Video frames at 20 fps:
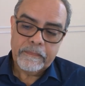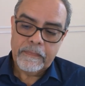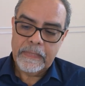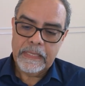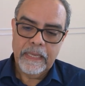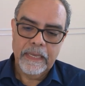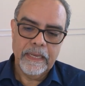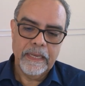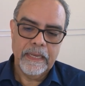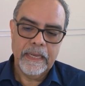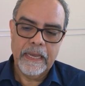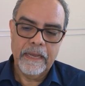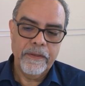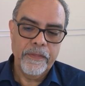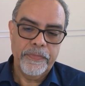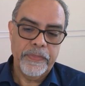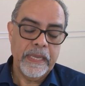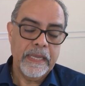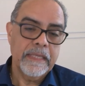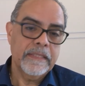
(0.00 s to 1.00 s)
I
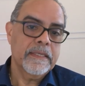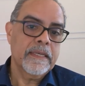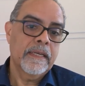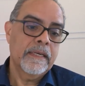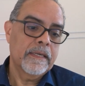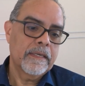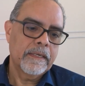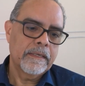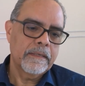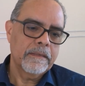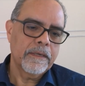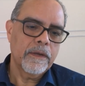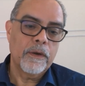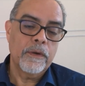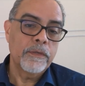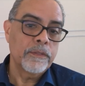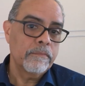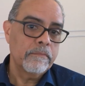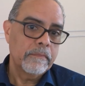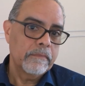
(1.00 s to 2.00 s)
don't think it's gonna
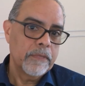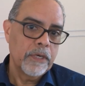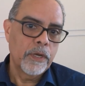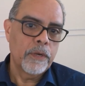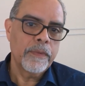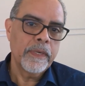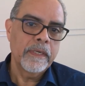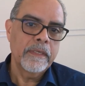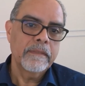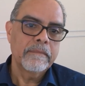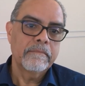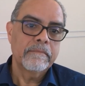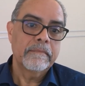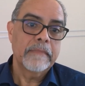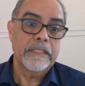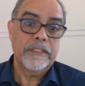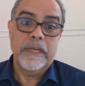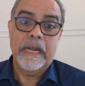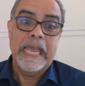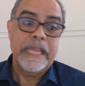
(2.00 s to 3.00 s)
go lower.
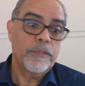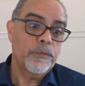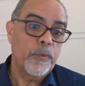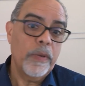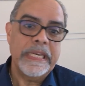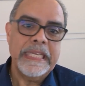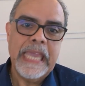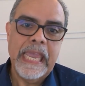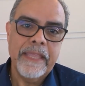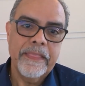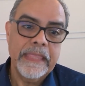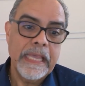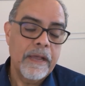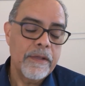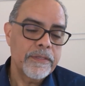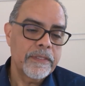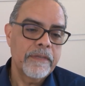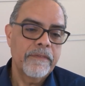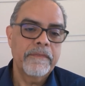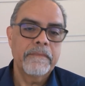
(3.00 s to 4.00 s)
There's like
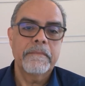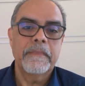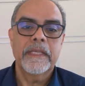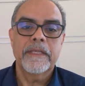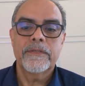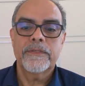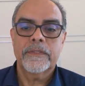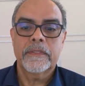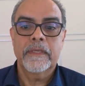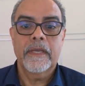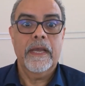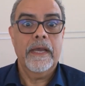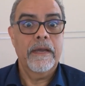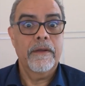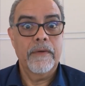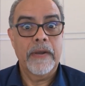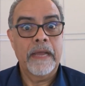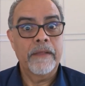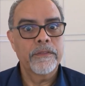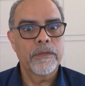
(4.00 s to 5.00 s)
28,000 mills
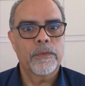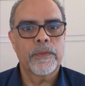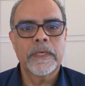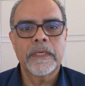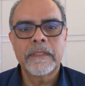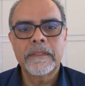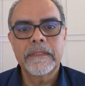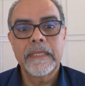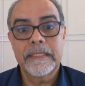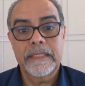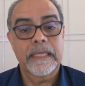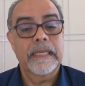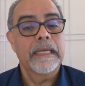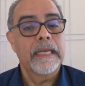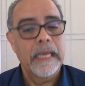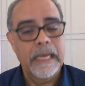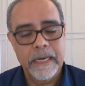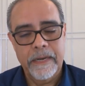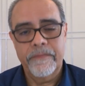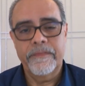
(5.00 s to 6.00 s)
around the world. There's a
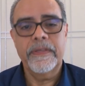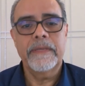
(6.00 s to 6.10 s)
lot of feed